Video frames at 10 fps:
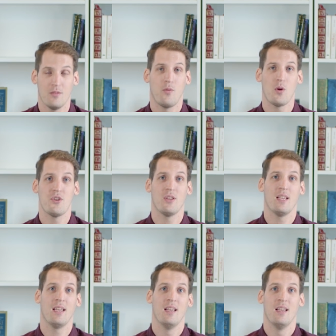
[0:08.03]

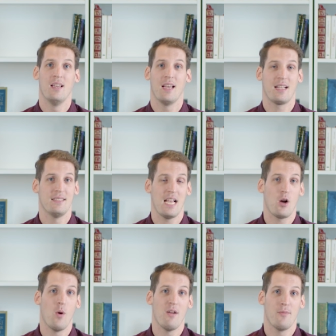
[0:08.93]
Unfortunately, it can
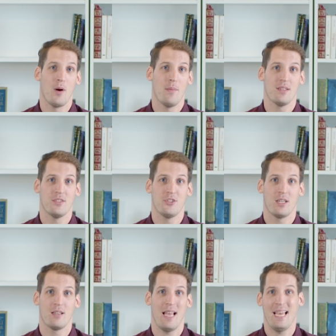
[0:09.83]
take away from our
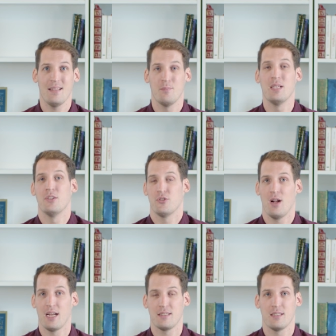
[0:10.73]
messaging and be
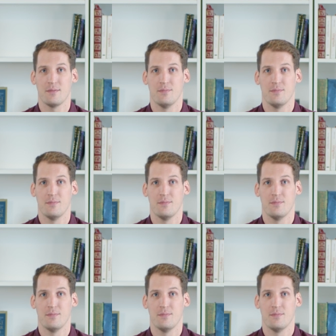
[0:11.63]
distracting.